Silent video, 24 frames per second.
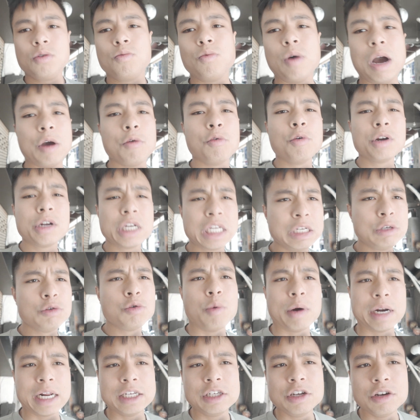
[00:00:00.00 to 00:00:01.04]
Why would you
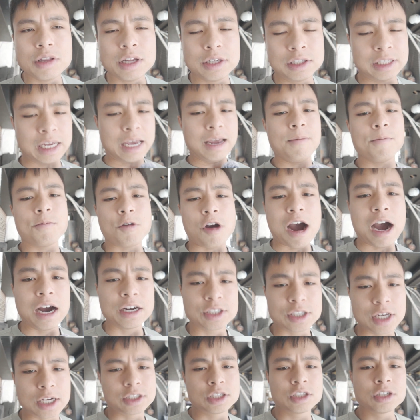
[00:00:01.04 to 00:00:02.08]
want to do the same
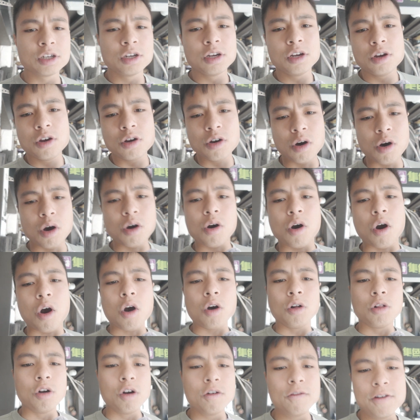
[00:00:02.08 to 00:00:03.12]
projects
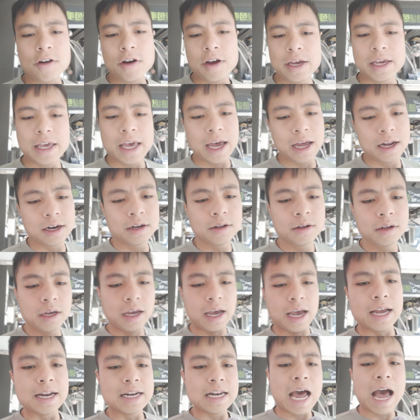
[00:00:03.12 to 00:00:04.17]
all over again
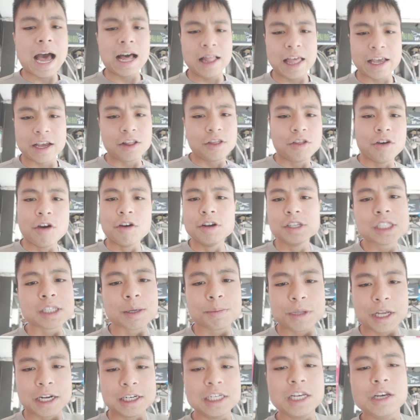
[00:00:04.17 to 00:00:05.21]
and not like learn
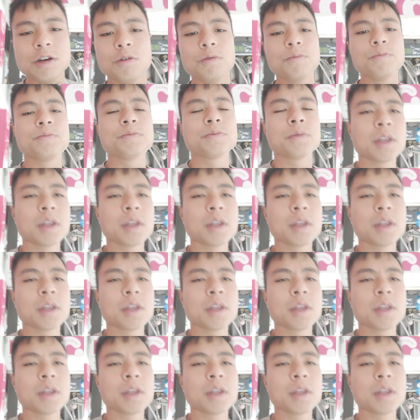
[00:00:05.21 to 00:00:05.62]
something new?